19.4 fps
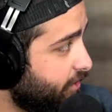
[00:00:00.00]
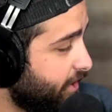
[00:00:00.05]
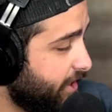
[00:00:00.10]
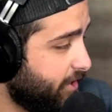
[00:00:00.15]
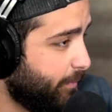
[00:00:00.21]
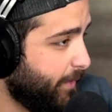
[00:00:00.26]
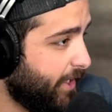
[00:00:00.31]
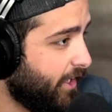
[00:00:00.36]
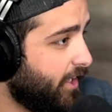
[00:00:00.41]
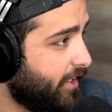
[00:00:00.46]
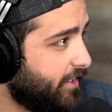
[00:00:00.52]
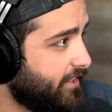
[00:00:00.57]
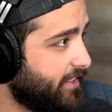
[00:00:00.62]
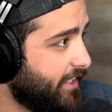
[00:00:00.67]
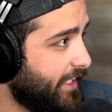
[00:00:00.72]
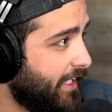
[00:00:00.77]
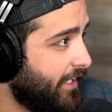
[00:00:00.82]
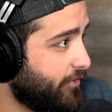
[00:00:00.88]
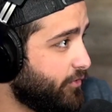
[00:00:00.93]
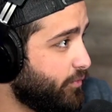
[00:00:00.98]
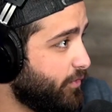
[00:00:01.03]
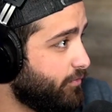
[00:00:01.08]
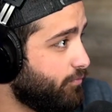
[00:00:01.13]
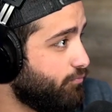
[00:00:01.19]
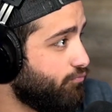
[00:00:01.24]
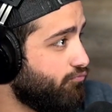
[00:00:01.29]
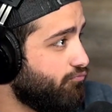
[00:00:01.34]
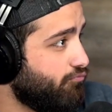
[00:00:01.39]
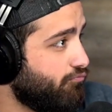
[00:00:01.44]
let's be honest, the house was
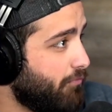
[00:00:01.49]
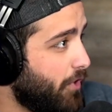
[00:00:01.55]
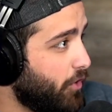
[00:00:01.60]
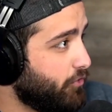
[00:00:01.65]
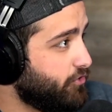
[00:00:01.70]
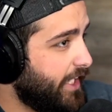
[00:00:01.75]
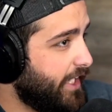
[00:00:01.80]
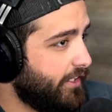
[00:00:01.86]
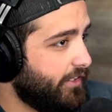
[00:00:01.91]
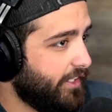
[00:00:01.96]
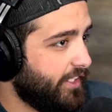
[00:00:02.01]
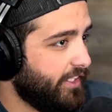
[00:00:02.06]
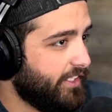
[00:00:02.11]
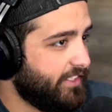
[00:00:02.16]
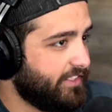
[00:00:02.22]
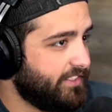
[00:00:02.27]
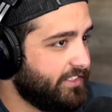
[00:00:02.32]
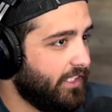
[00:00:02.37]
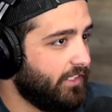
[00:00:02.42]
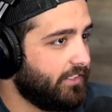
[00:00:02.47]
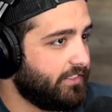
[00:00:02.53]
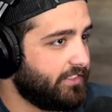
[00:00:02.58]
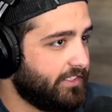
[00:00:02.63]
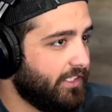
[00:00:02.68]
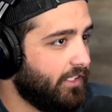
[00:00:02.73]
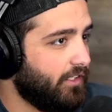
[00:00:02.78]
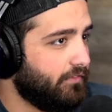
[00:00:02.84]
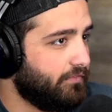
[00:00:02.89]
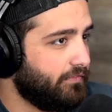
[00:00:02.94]
most likely going to sell
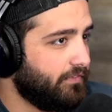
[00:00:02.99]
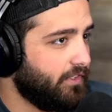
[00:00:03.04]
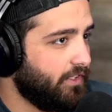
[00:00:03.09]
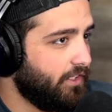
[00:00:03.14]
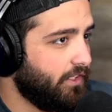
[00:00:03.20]
itself.